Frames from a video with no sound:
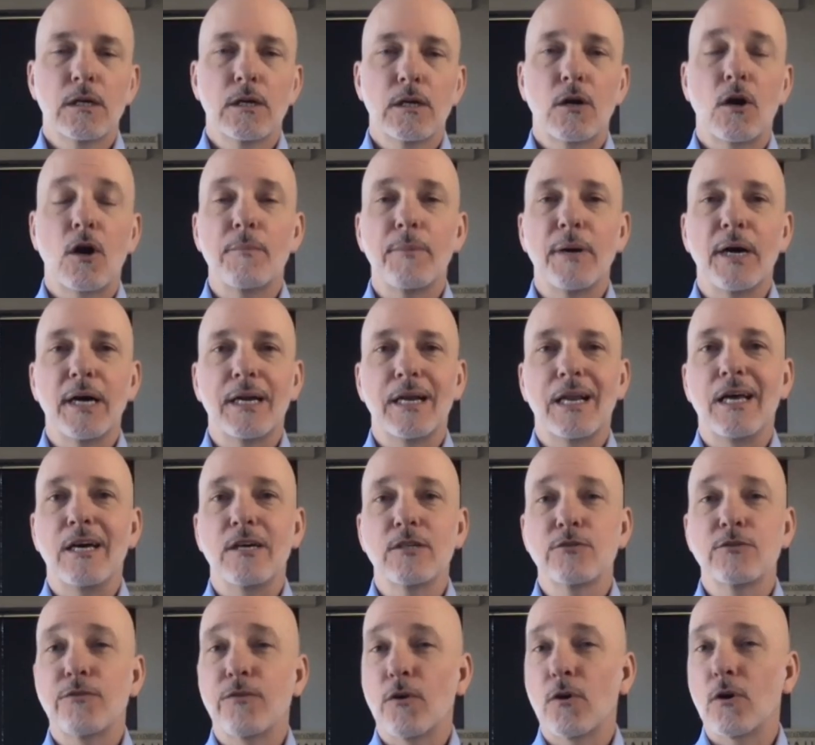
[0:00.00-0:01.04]
Carbyne
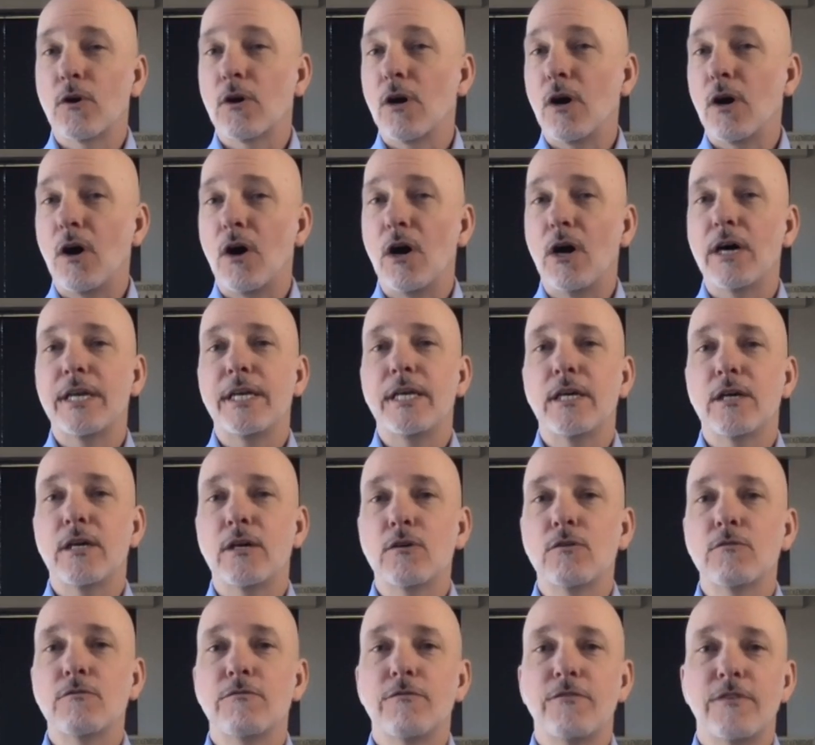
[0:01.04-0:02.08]
allows for
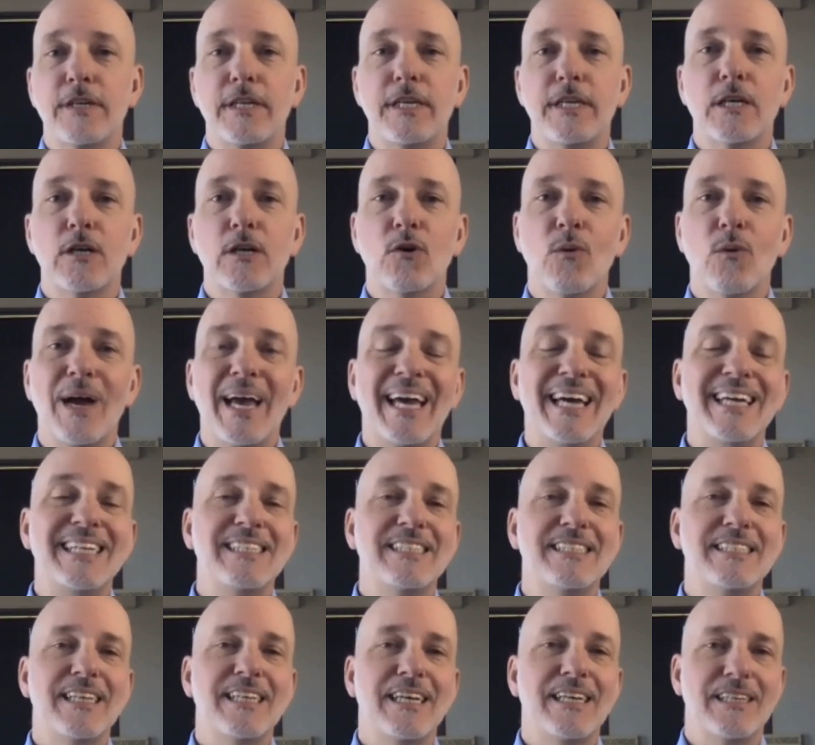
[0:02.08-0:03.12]
audio, video,
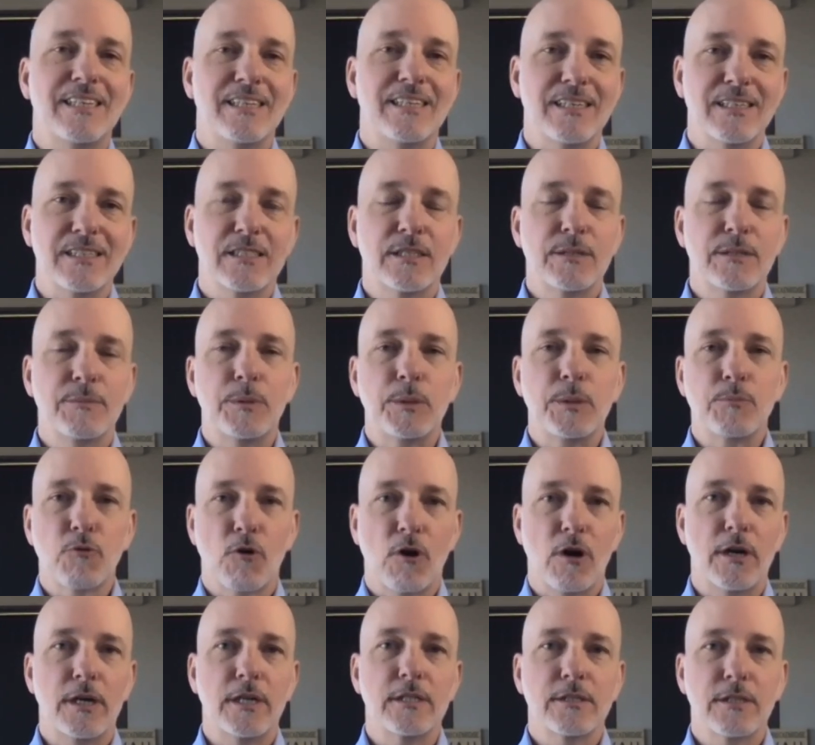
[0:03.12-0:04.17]
and data to be
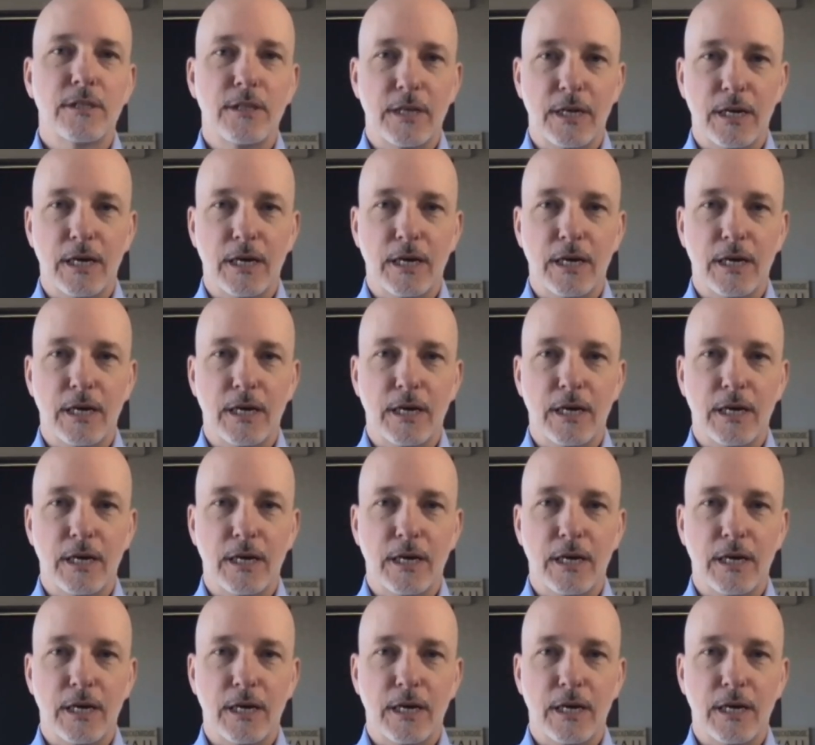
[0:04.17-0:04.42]
brought into the